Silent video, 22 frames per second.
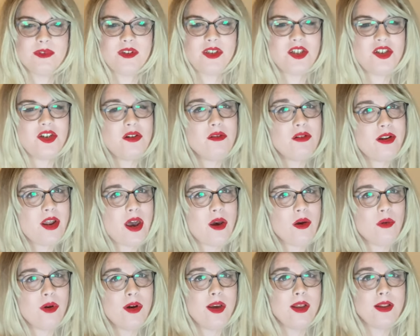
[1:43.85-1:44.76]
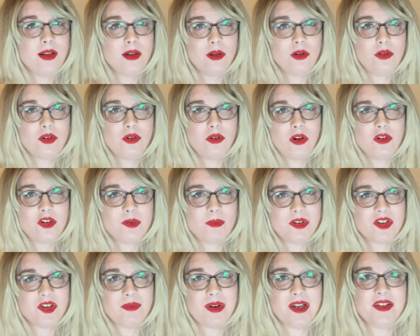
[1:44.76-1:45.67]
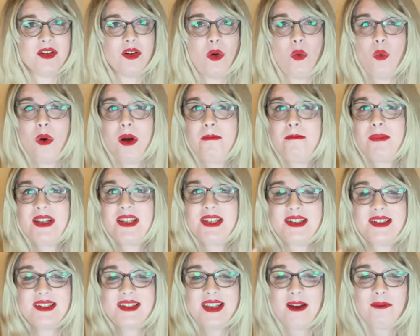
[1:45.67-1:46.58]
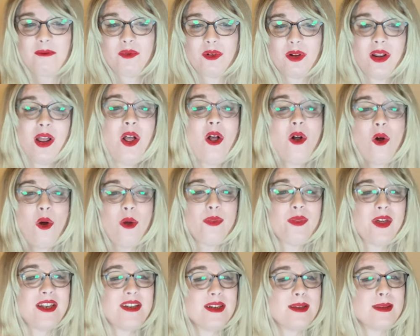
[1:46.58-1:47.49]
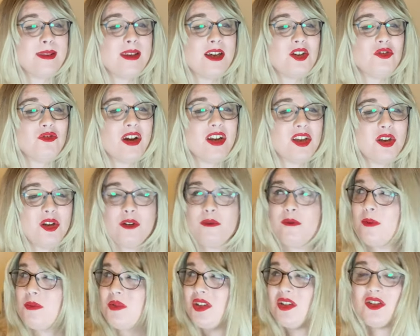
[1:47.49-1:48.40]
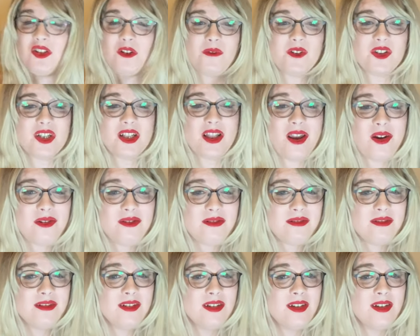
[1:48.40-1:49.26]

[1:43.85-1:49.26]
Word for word: Did you know that Lord Nonsbottom has not one but several authentic Third Reich uniforms in his office alone?